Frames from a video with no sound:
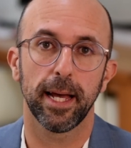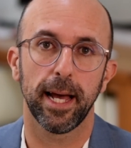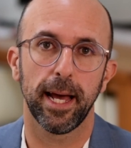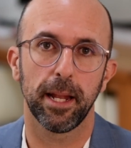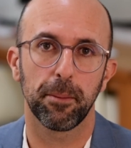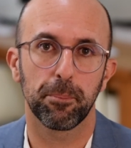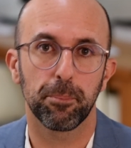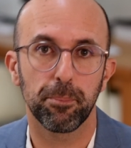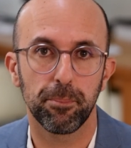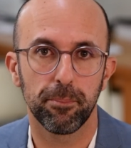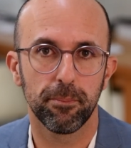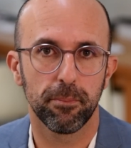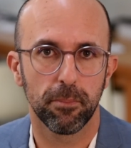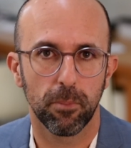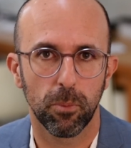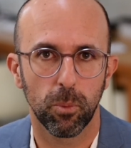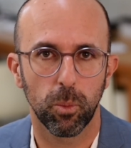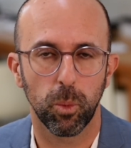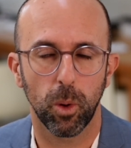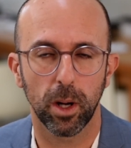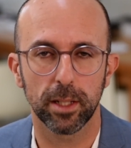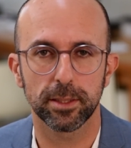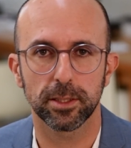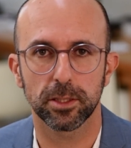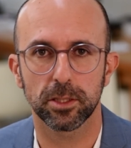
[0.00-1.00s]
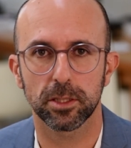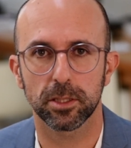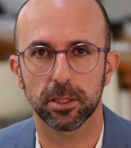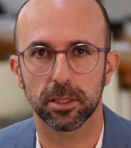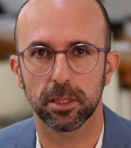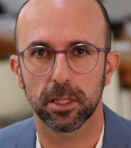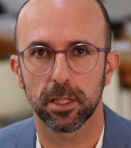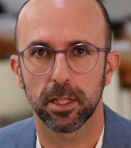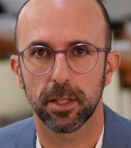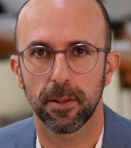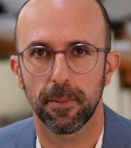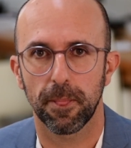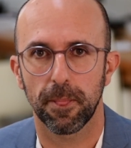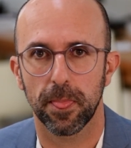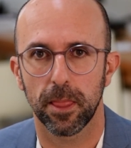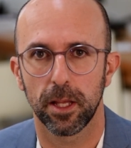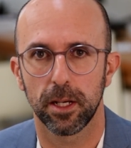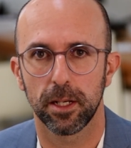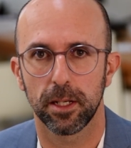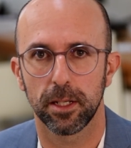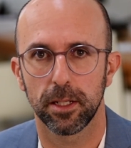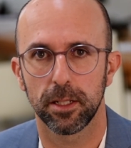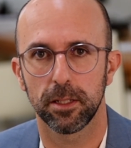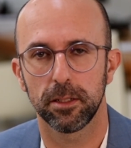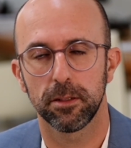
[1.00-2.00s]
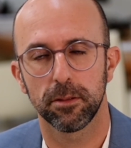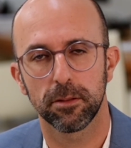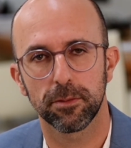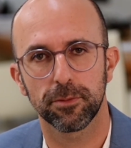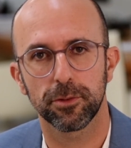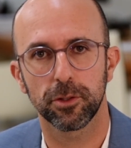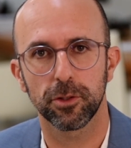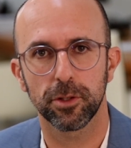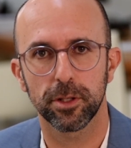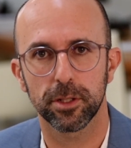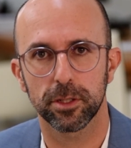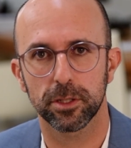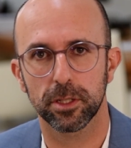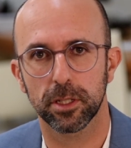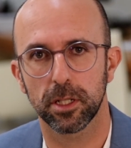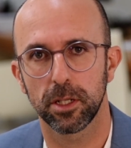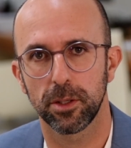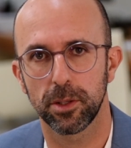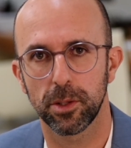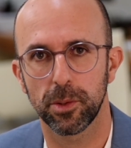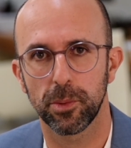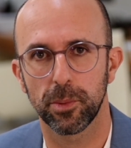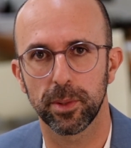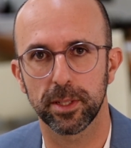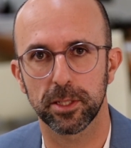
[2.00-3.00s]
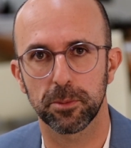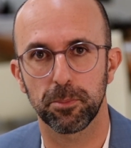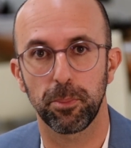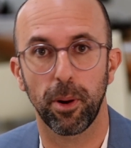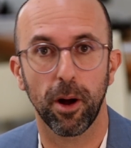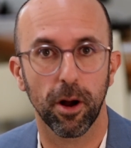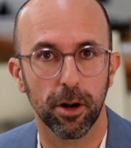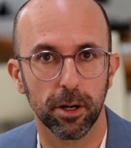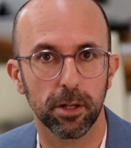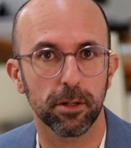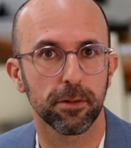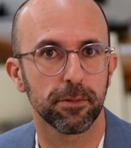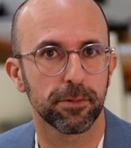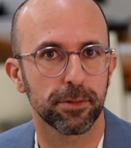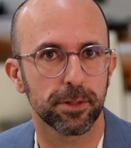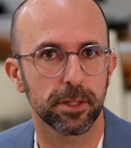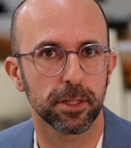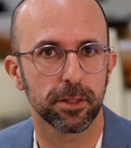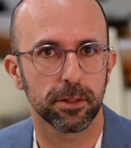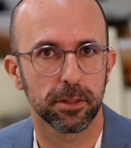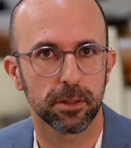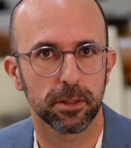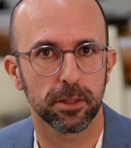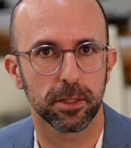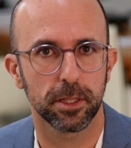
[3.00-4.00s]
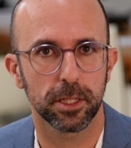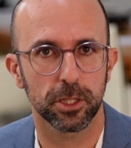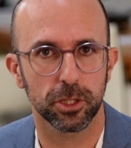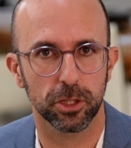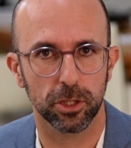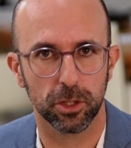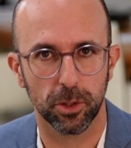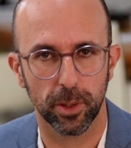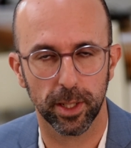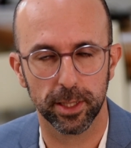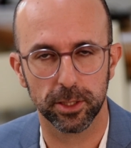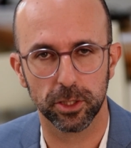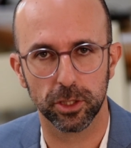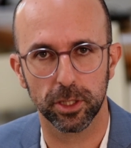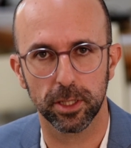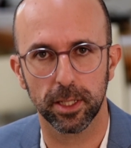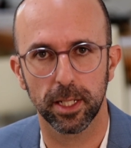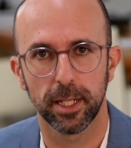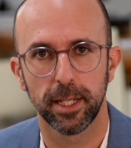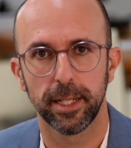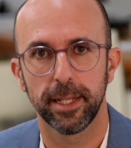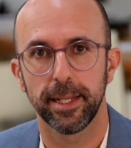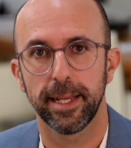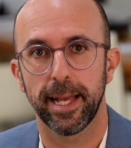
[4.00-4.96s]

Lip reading: and once a few years ago it was part of the initial question,